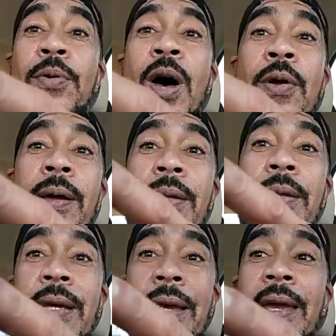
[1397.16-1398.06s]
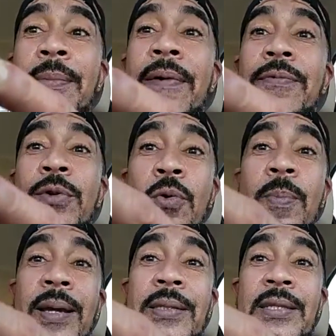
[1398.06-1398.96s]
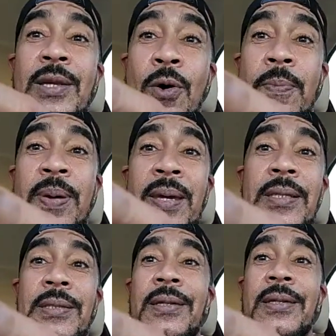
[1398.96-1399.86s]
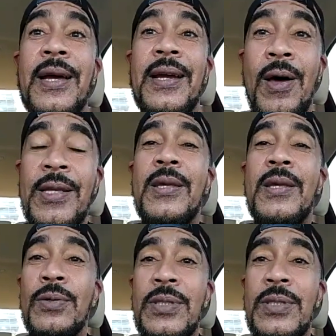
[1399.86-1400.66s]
know that MF Doom makes his own beats. Like all this solos.